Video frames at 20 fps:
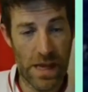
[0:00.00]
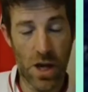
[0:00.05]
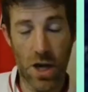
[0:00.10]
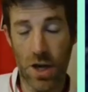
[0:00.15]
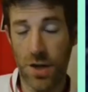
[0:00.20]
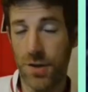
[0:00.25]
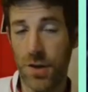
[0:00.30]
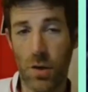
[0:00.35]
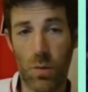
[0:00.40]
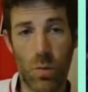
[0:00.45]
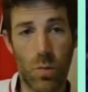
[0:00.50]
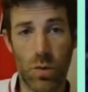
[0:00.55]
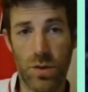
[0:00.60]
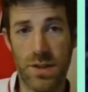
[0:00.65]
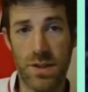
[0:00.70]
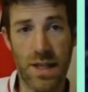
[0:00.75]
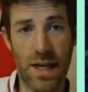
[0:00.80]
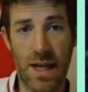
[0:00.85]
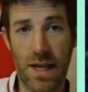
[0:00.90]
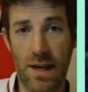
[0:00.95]
I don't want
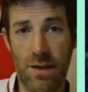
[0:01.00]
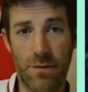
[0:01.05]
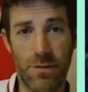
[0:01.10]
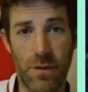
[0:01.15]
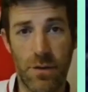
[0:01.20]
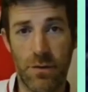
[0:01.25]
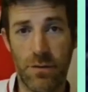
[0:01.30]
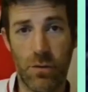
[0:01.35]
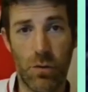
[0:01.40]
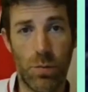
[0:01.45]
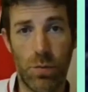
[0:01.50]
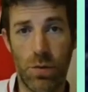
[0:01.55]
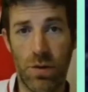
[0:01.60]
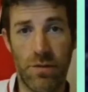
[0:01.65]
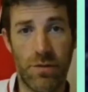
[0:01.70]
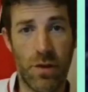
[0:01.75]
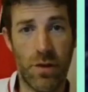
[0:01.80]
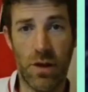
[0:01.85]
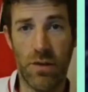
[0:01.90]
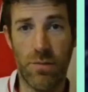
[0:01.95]
to have a
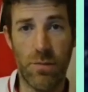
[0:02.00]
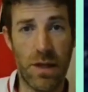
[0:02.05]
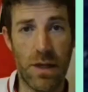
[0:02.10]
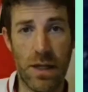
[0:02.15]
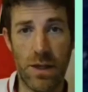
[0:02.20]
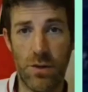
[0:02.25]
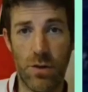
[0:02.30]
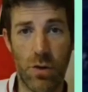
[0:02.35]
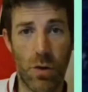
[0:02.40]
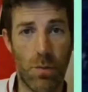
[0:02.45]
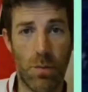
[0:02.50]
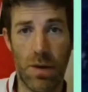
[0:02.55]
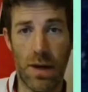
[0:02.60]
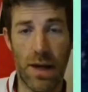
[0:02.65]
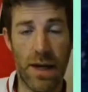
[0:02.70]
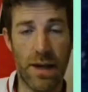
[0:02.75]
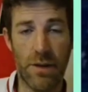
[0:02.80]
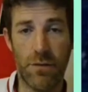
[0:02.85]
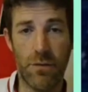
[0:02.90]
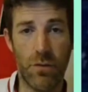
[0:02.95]
4.5 million
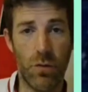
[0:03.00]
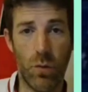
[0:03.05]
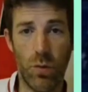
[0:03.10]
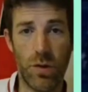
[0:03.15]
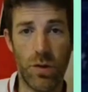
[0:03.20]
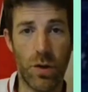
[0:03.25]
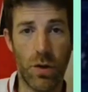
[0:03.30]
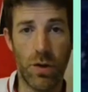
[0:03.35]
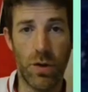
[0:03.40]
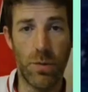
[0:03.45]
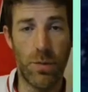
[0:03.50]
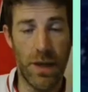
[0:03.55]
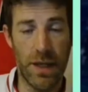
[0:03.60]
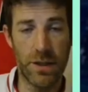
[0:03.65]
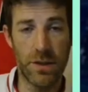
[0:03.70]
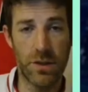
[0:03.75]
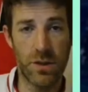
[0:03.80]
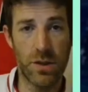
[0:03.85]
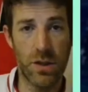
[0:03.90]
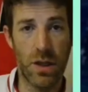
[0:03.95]
non-playing forward on the
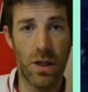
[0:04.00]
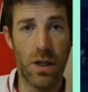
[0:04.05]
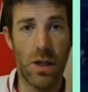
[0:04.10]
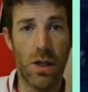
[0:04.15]
bench,